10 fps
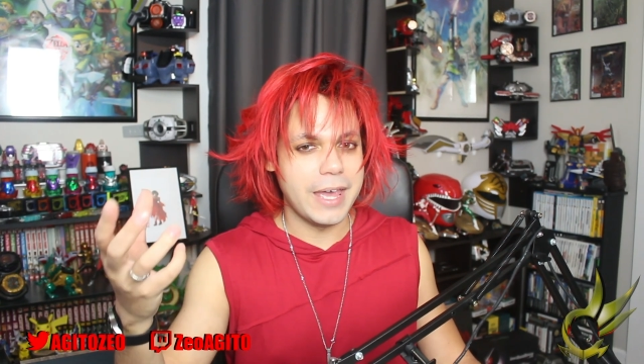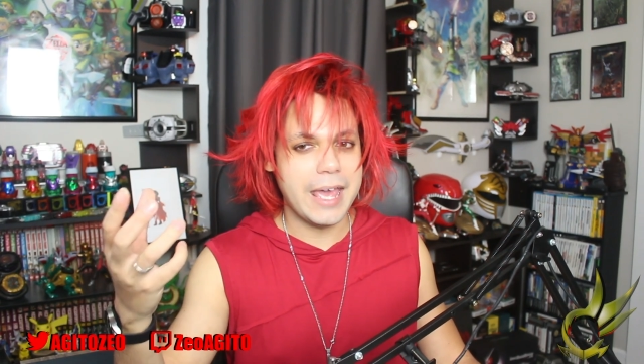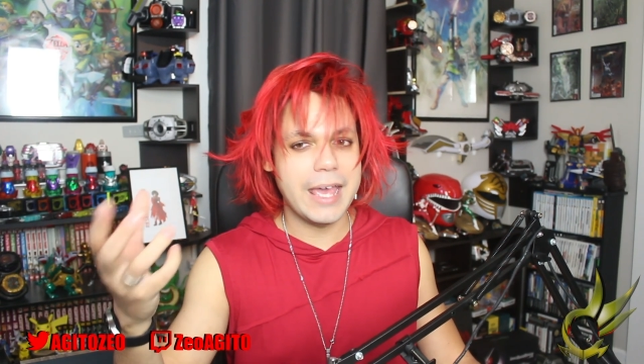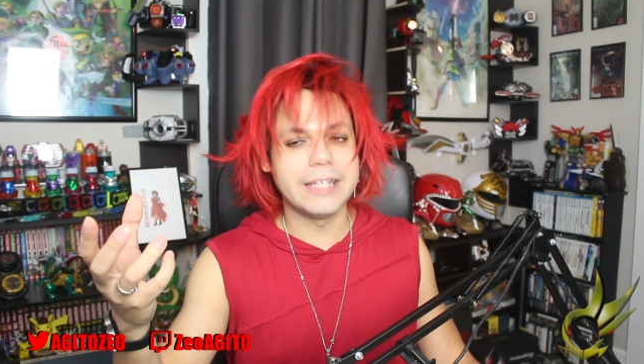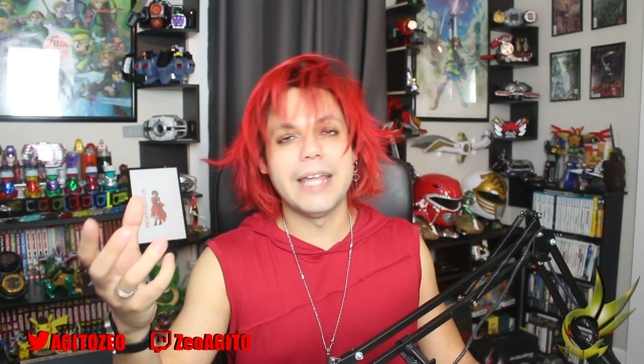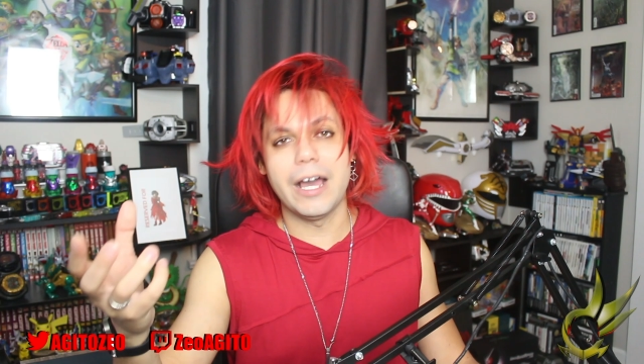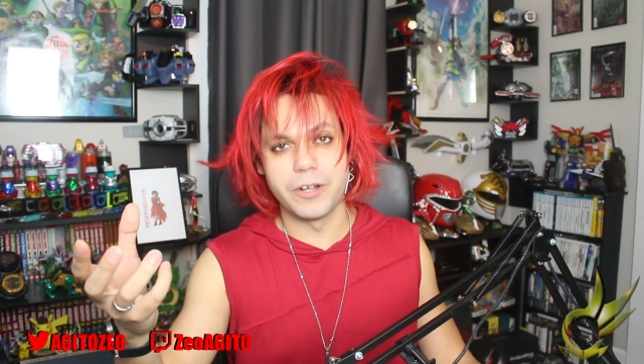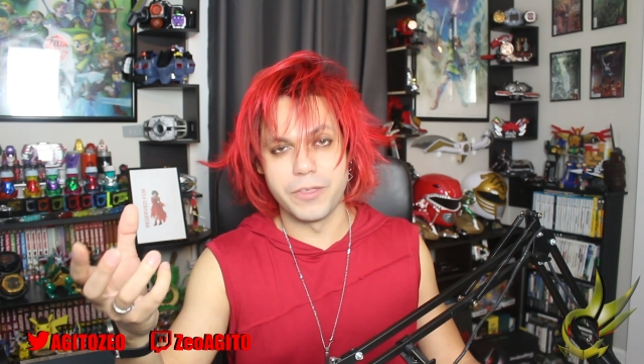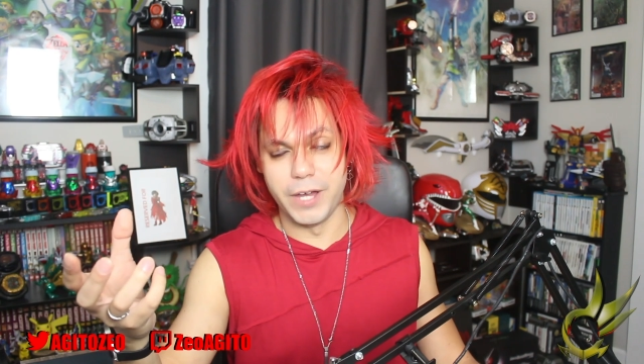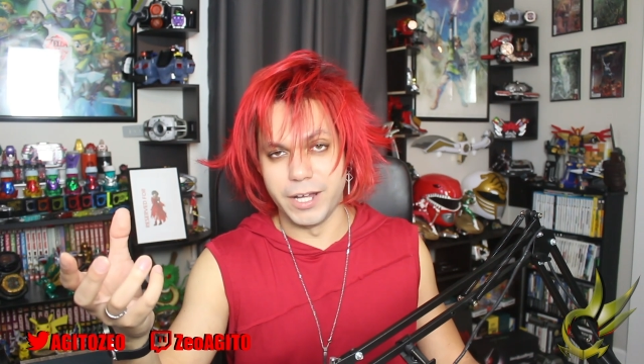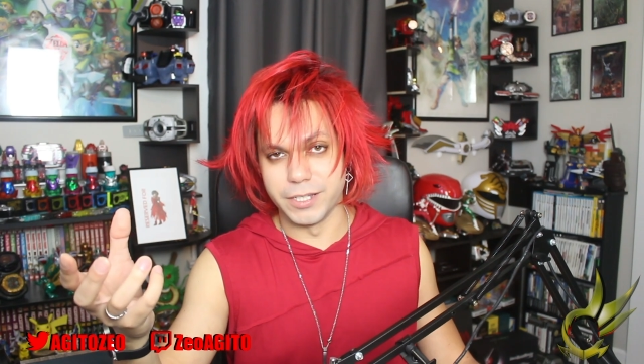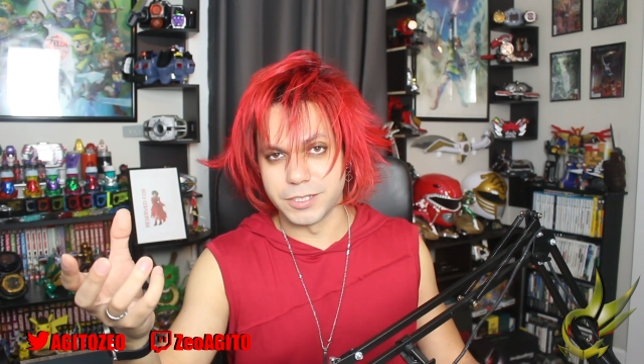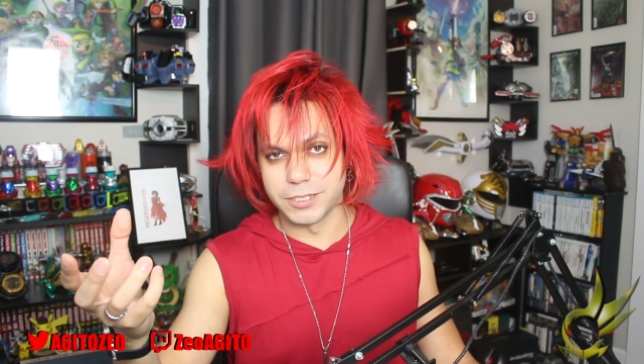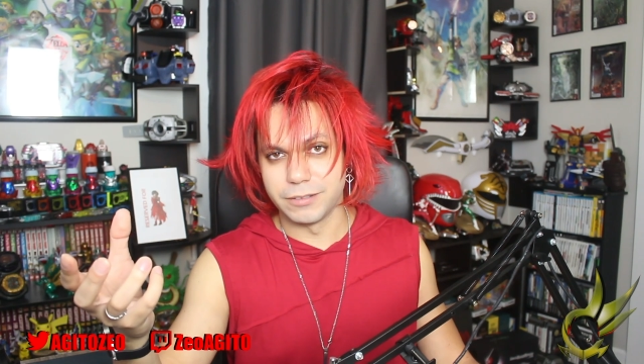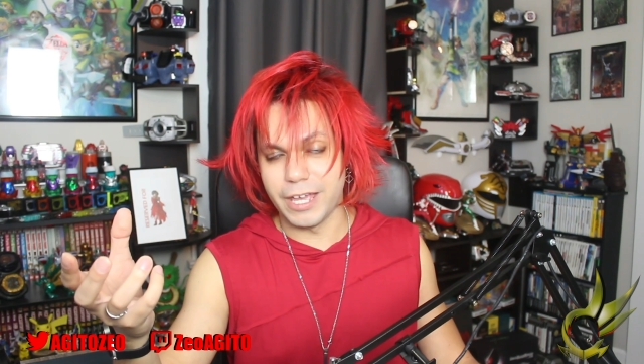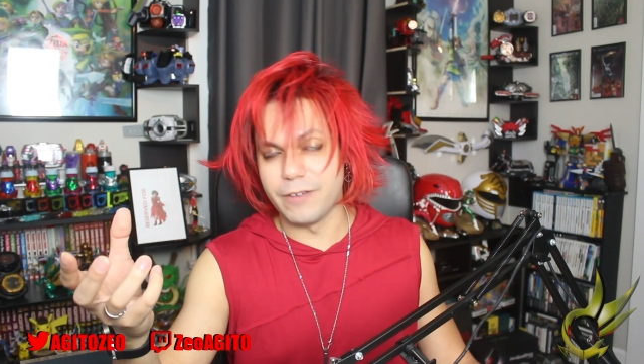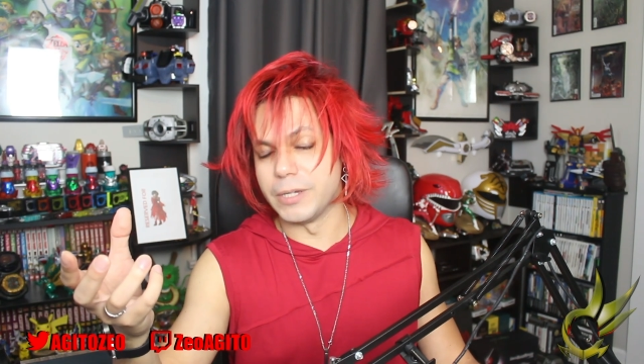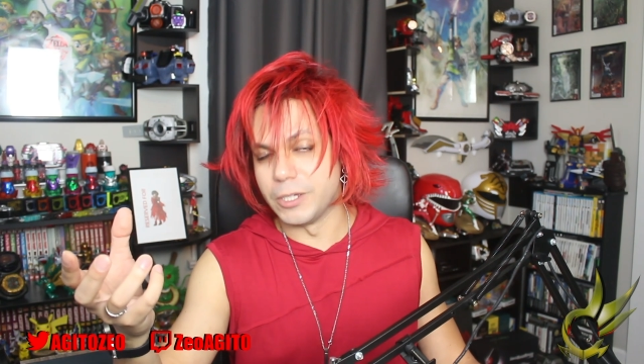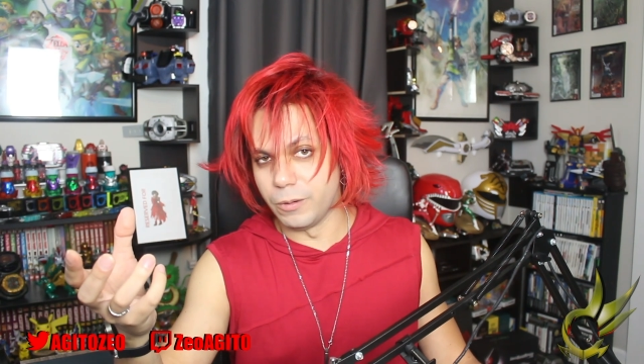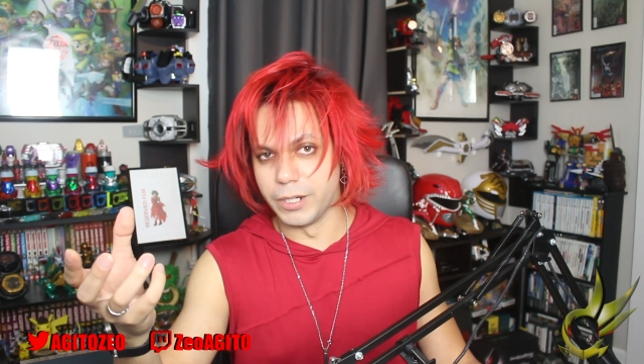handout-a-thons that have
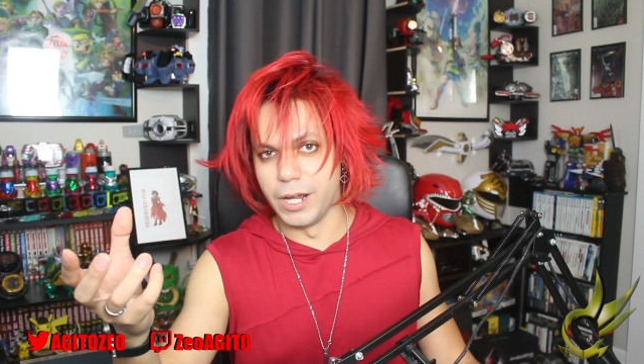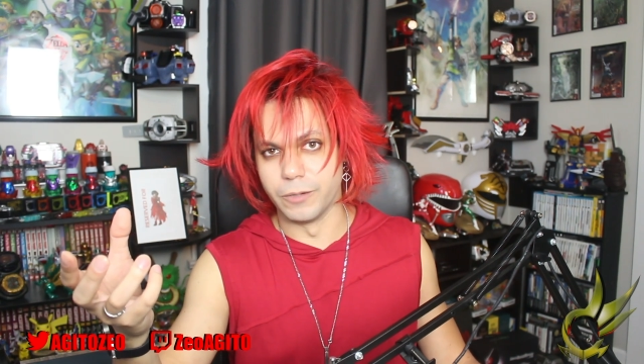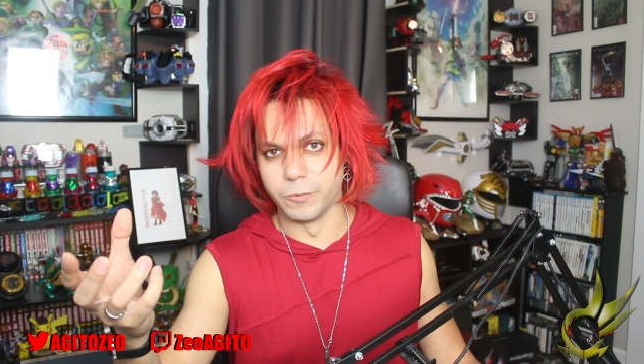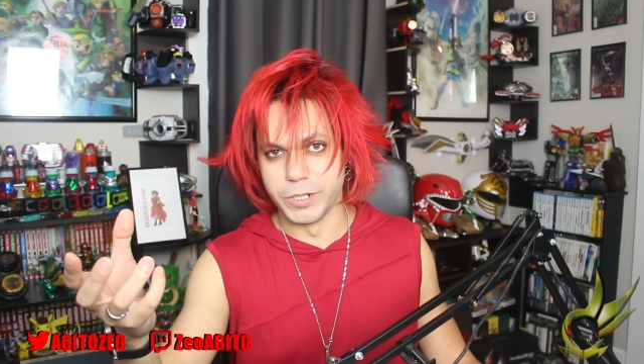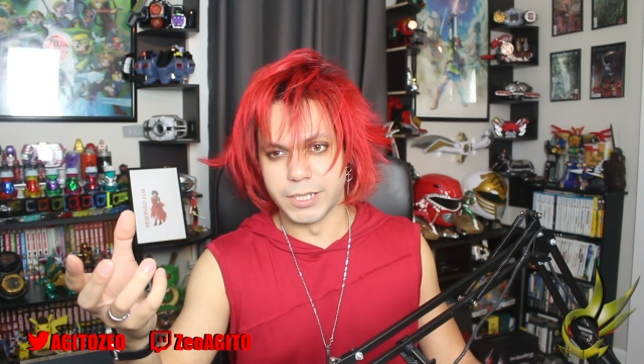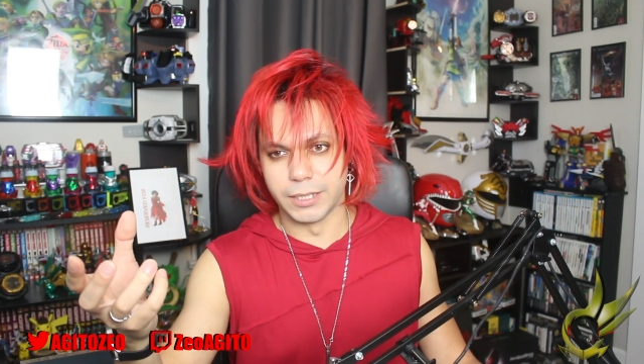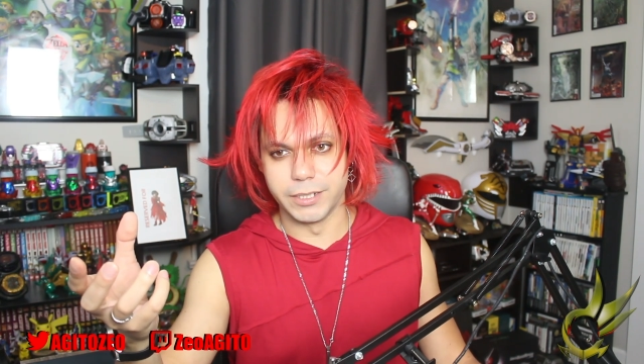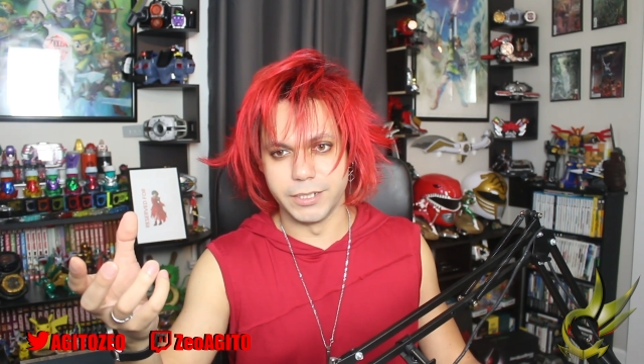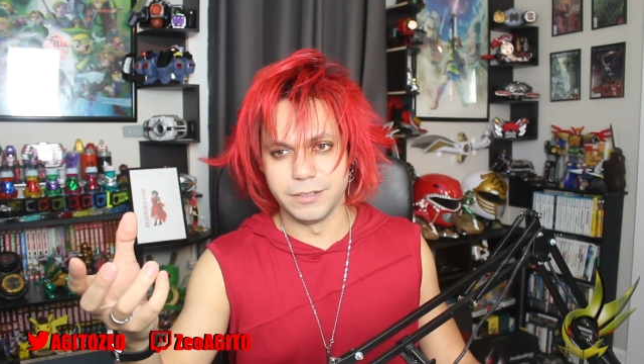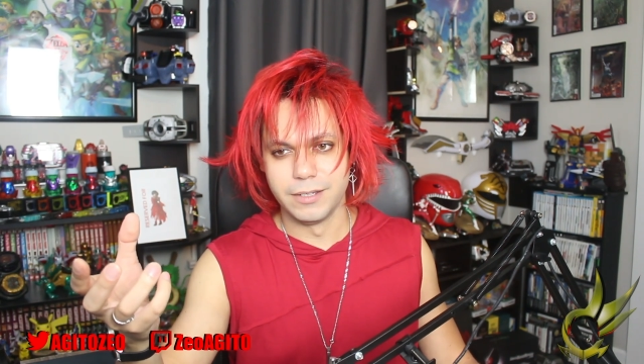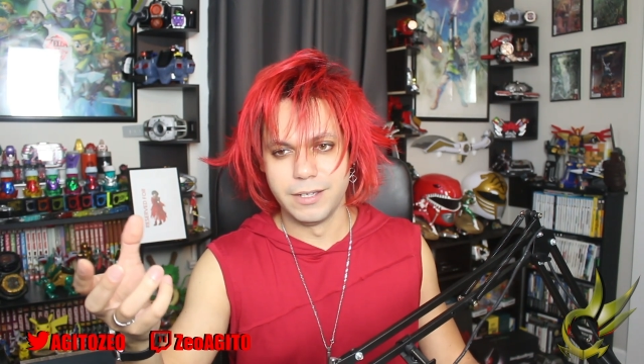been going on recently.